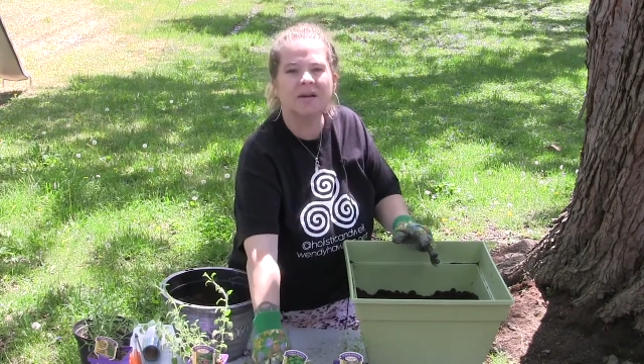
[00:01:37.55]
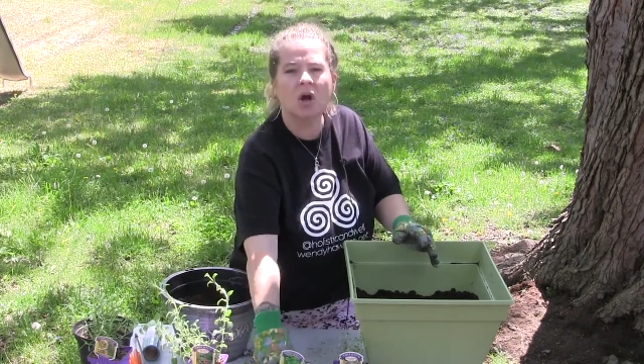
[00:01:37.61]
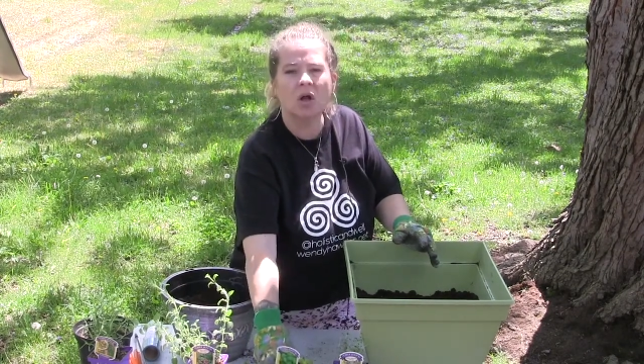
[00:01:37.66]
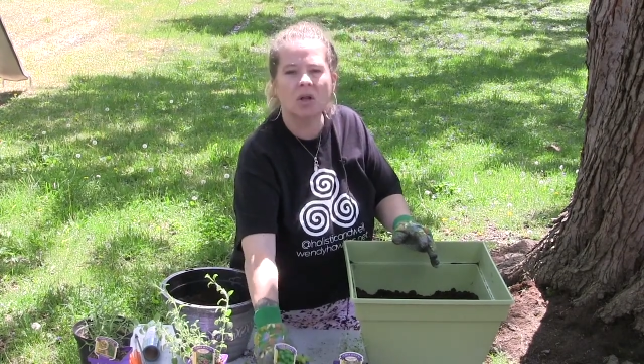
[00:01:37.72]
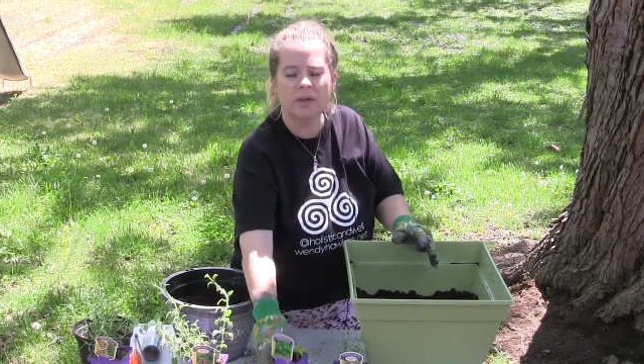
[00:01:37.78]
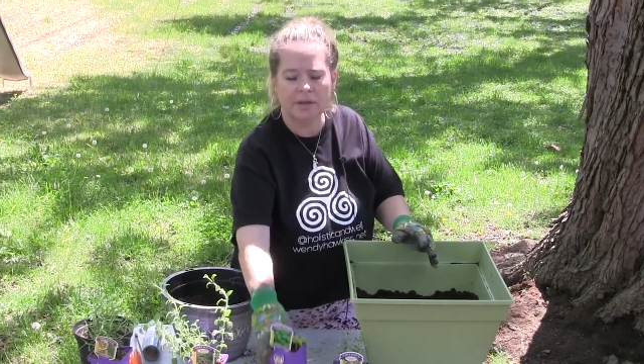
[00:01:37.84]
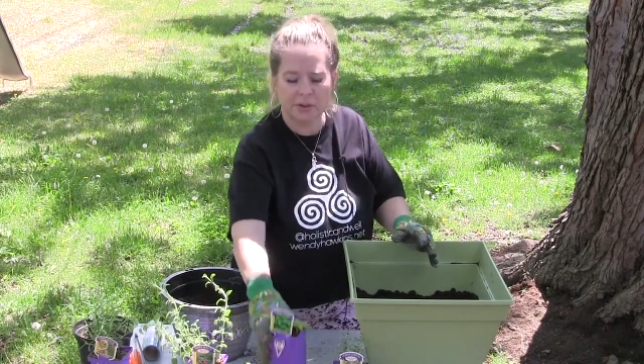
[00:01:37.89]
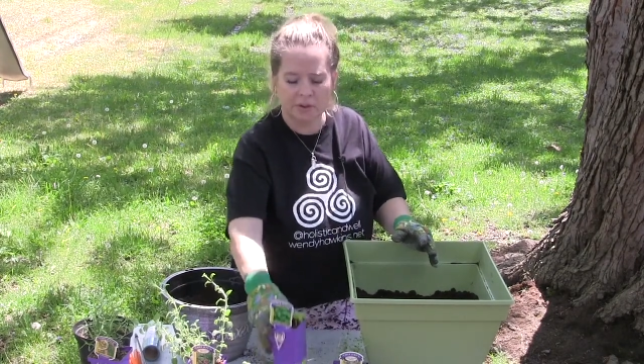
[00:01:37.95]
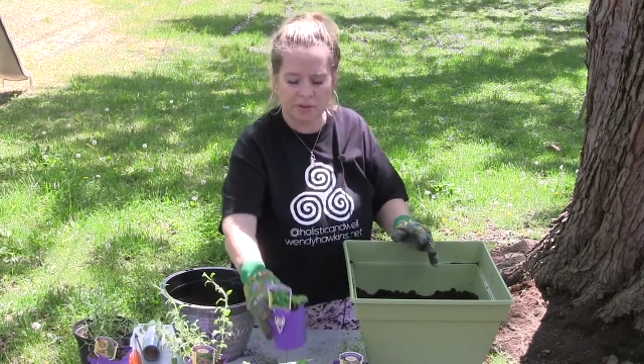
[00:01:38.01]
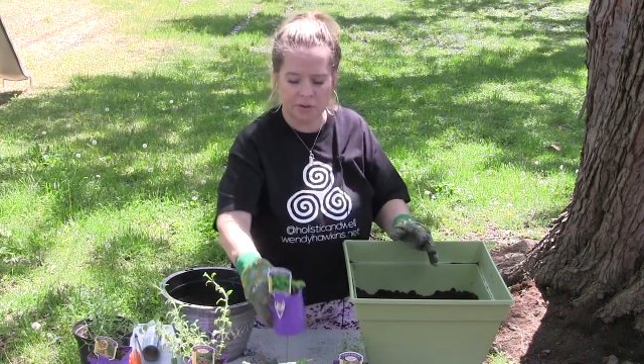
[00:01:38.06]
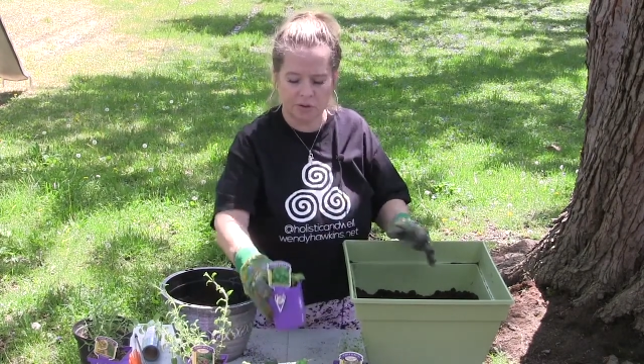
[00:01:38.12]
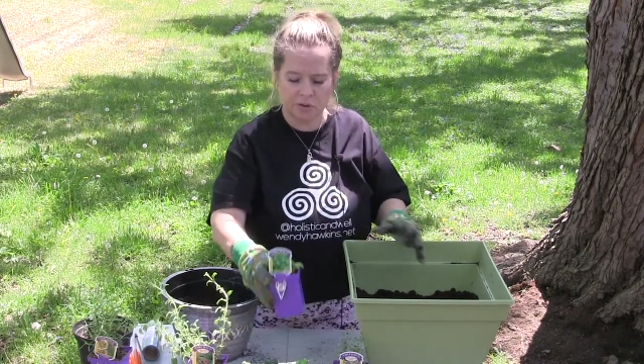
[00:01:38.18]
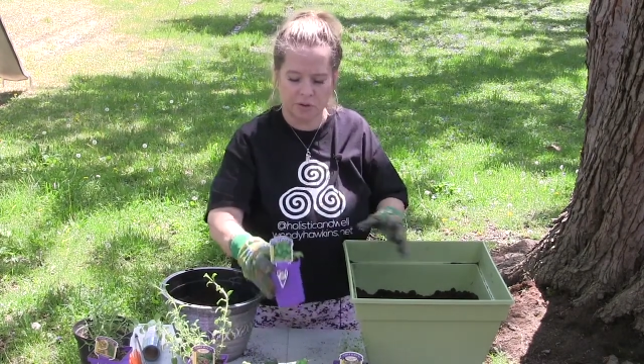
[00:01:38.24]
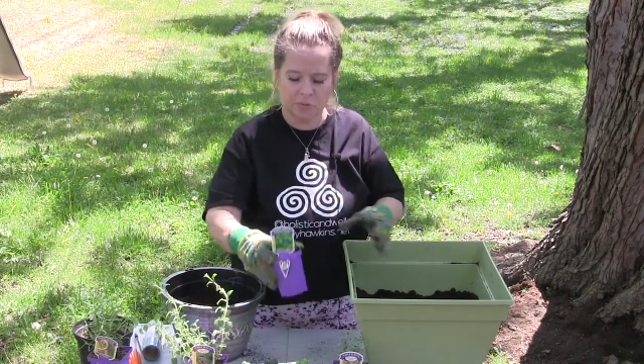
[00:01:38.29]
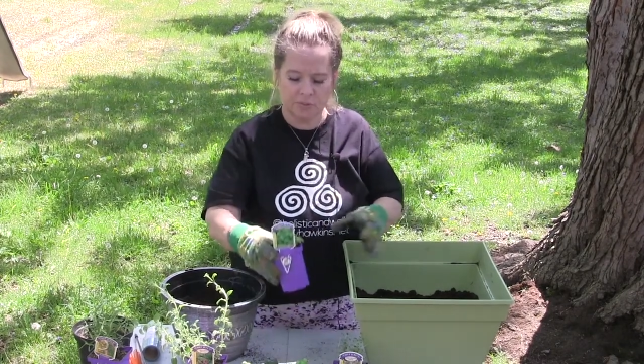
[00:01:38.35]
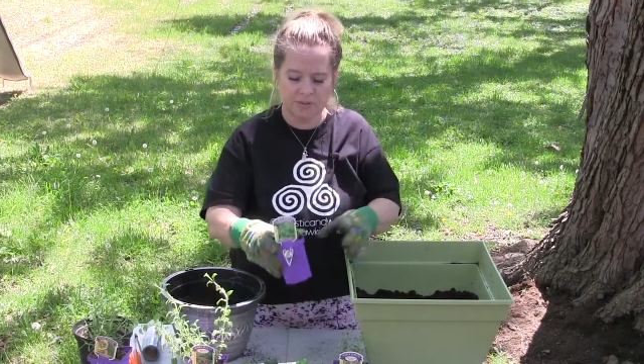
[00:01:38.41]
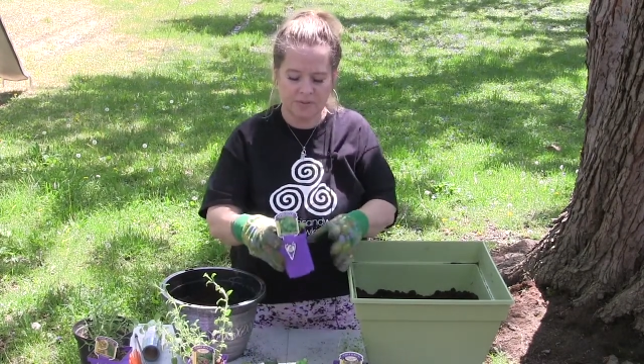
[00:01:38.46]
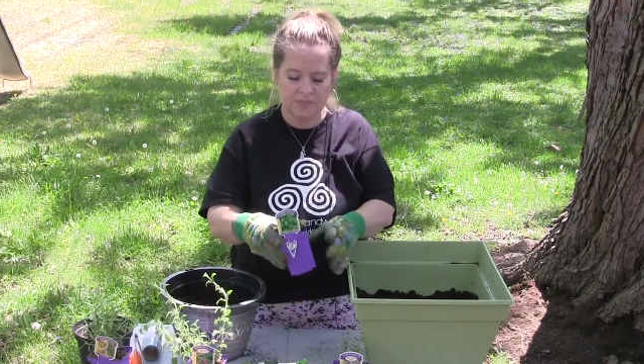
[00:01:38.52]
culinary
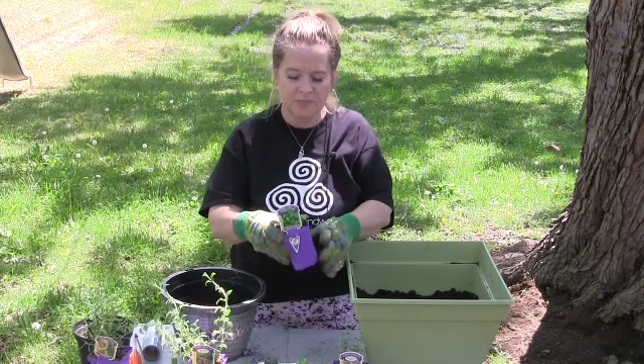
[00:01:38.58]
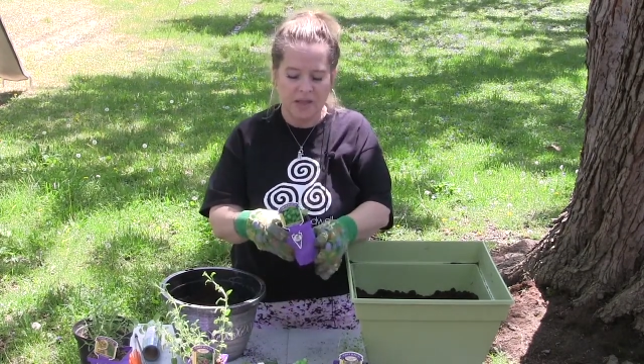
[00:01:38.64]
herbs.